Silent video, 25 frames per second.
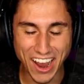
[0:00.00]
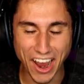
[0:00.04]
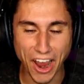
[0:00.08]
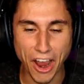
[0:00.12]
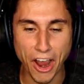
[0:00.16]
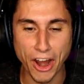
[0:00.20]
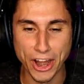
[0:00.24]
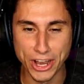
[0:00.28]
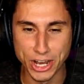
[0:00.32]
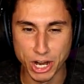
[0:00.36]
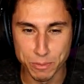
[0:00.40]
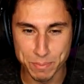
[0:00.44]

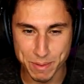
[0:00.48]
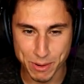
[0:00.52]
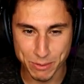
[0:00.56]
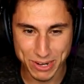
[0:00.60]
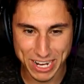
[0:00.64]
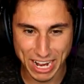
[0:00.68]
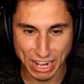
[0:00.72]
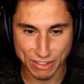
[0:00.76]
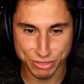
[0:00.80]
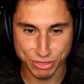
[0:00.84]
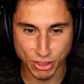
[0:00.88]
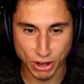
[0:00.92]
Alright, OB,
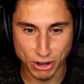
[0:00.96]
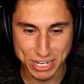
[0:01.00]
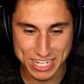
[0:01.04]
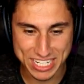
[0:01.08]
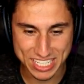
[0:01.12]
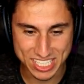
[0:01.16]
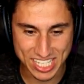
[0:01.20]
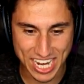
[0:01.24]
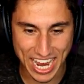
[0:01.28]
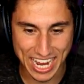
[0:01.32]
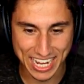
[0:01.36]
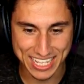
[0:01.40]
we got
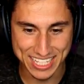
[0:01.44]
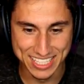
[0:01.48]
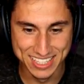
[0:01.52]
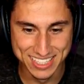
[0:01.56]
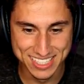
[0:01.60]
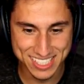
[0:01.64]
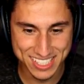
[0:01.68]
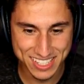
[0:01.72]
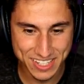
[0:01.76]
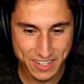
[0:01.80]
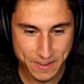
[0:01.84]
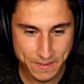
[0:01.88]
30
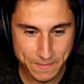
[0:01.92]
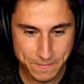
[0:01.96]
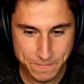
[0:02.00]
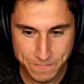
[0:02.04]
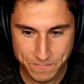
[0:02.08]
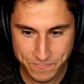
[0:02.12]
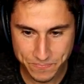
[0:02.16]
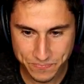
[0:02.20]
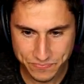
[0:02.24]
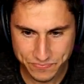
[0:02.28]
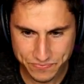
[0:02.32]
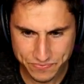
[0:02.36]
seconds.
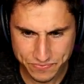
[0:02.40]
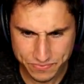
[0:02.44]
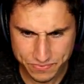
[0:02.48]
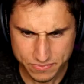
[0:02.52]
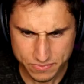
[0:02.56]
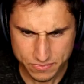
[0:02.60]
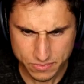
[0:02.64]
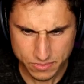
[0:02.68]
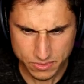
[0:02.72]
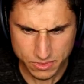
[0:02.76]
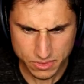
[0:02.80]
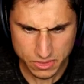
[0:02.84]

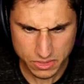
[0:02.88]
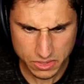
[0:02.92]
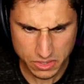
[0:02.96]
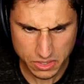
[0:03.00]
Bear,